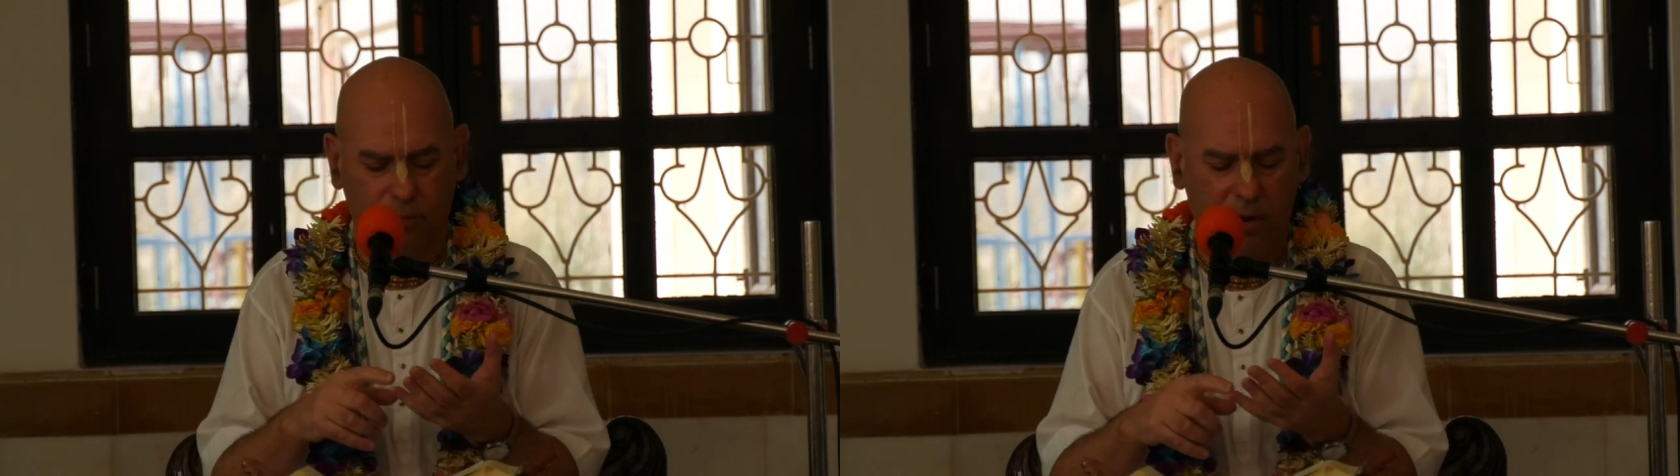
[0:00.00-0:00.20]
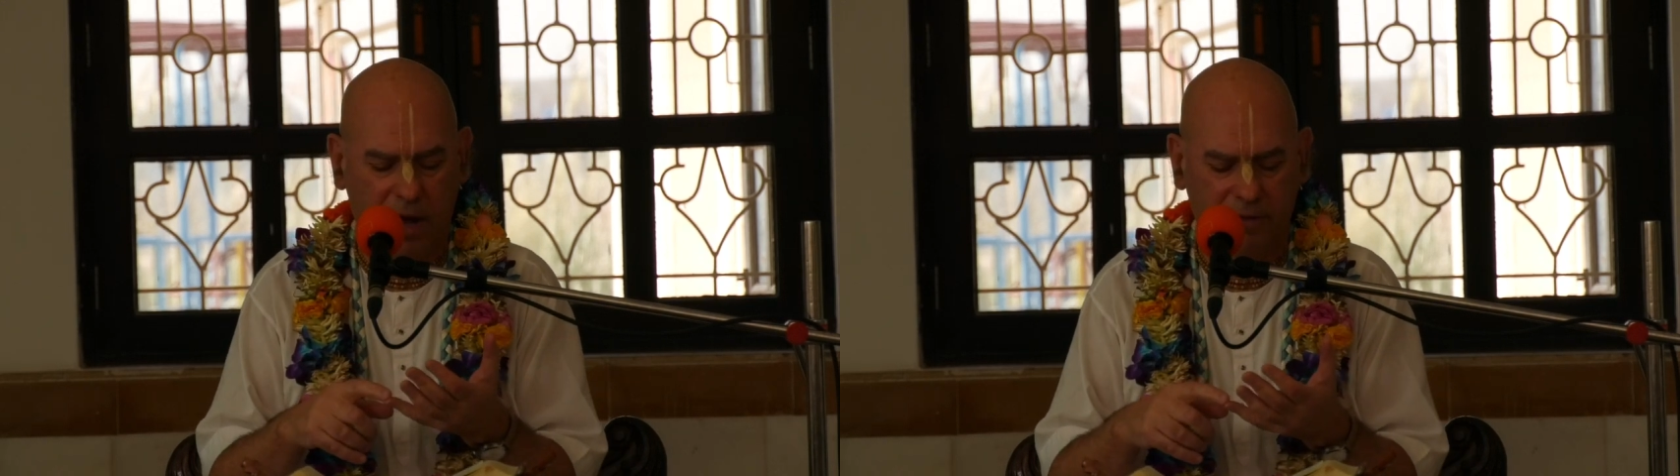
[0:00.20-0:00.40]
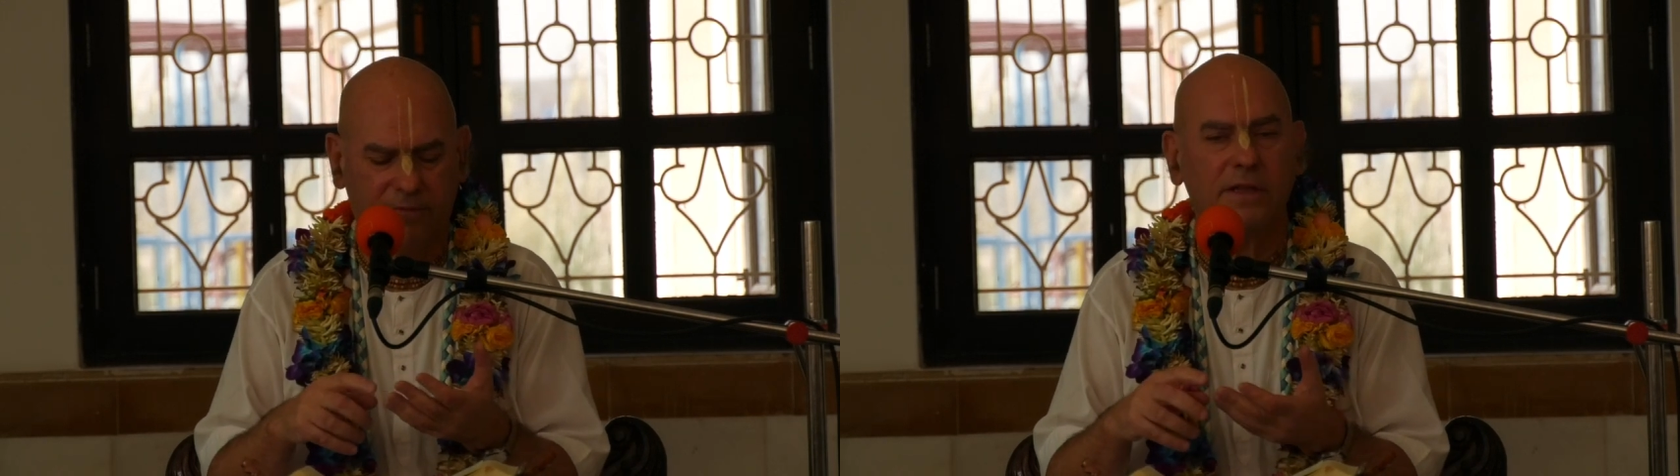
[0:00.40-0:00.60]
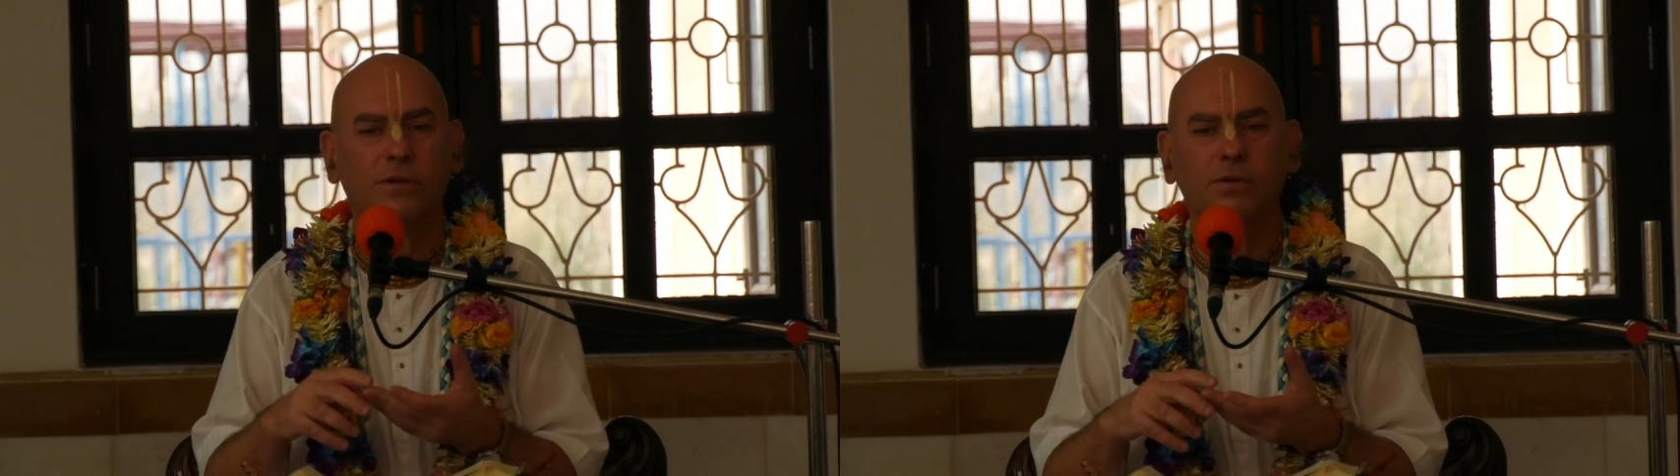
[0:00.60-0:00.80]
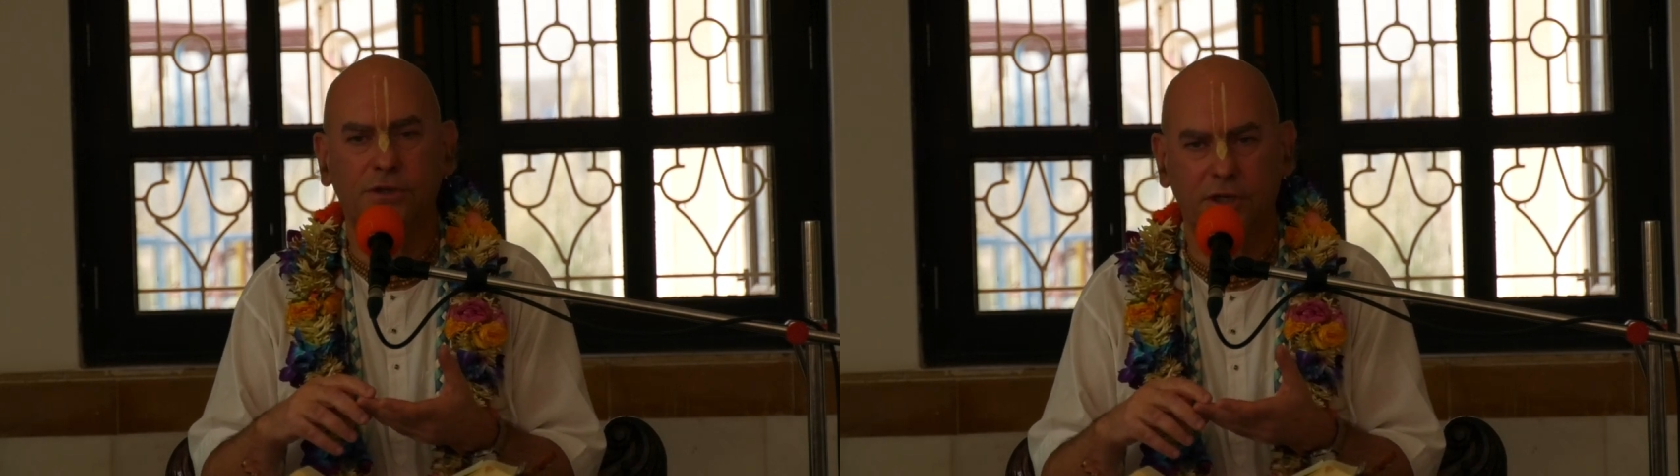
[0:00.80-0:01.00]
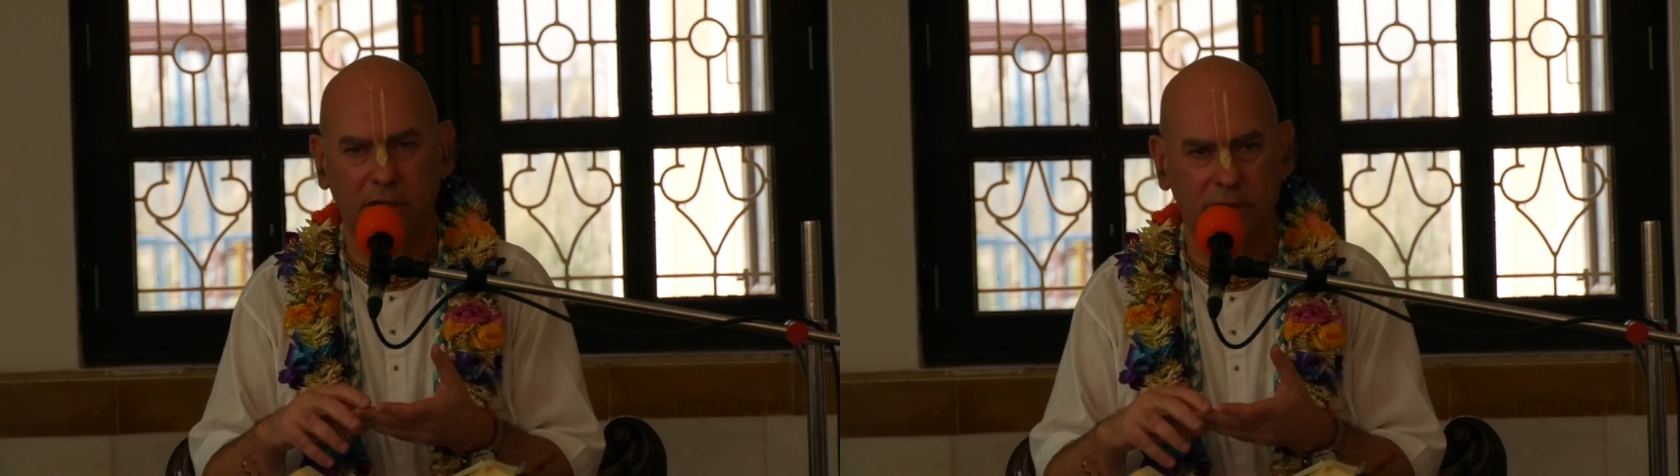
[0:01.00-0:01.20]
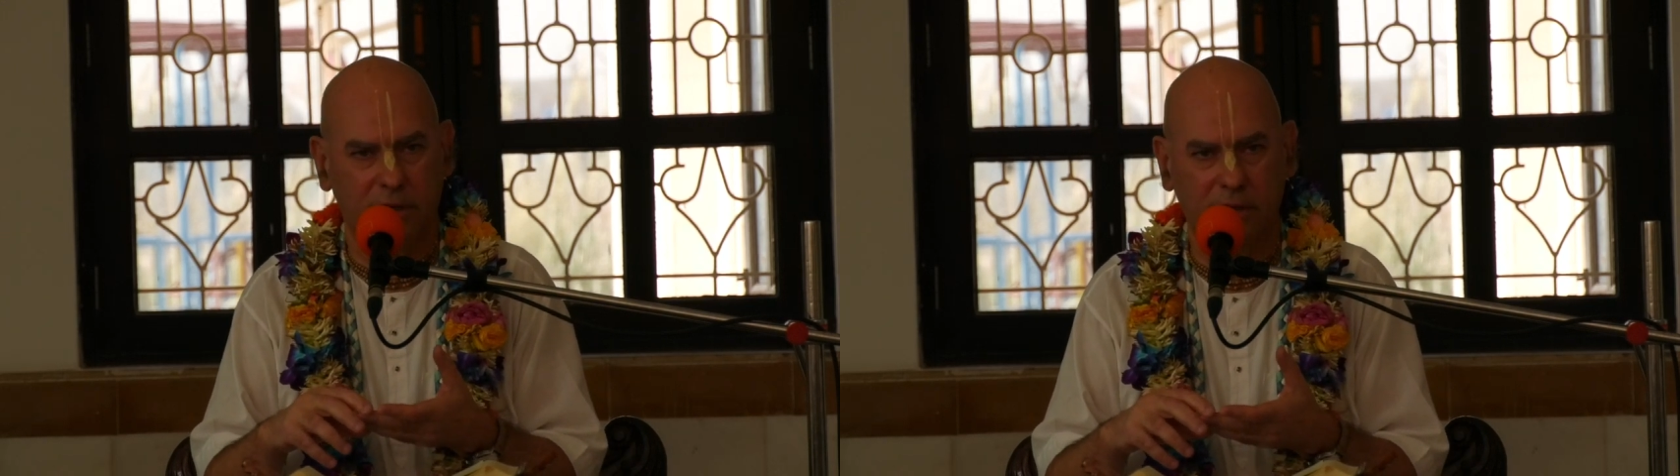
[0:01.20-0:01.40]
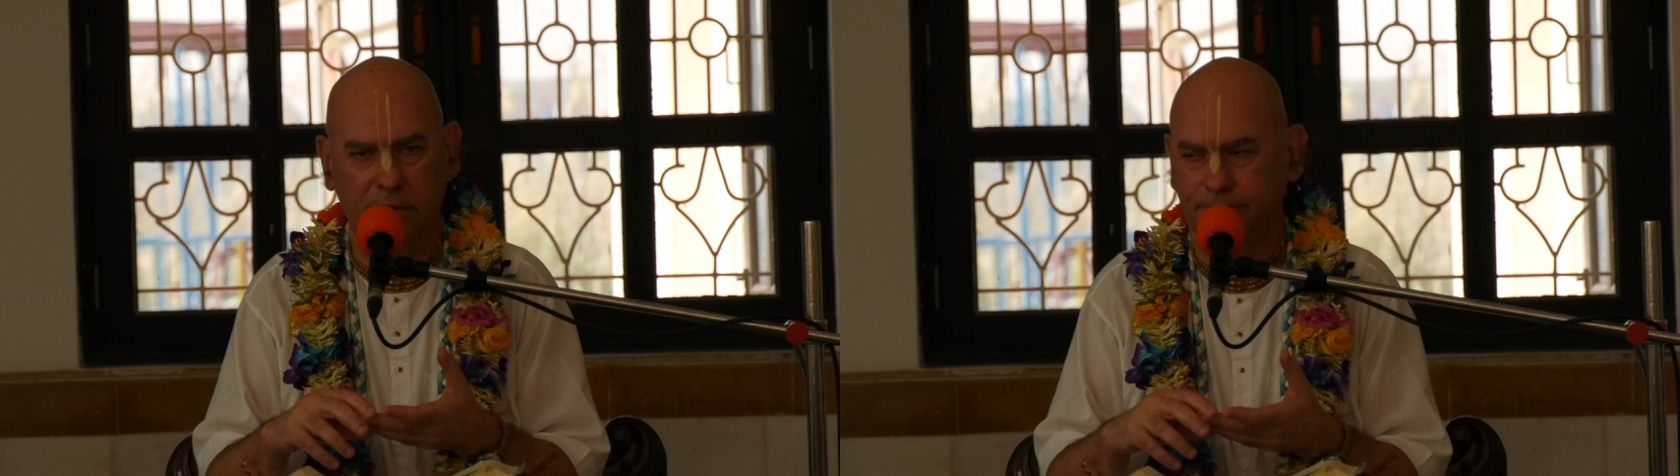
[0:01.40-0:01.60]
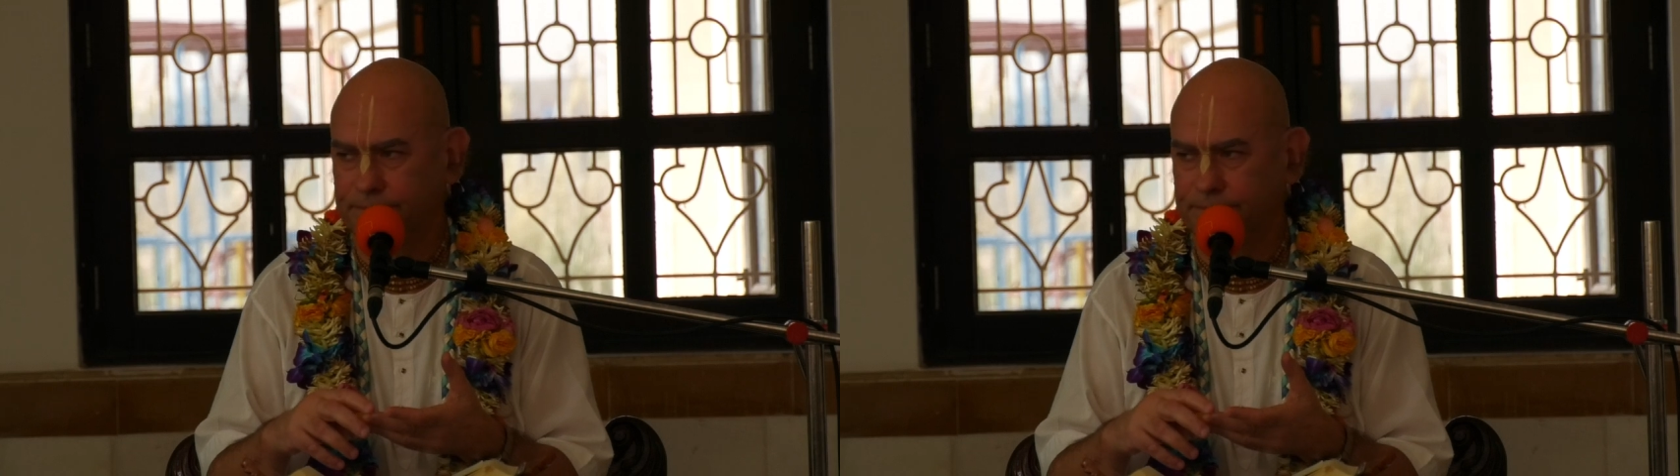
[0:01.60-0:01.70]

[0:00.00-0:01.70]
wife and two children.